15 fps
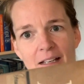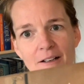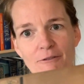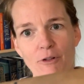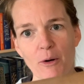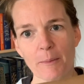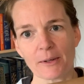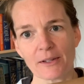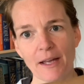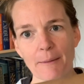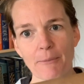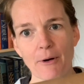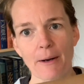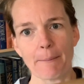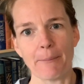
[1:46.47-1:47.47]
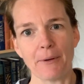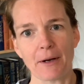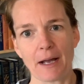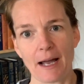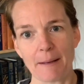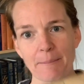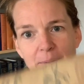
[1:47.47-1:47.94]
Former library book.
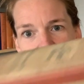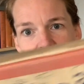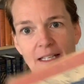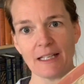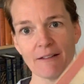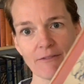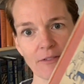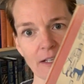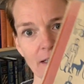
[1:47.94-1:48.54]
I believe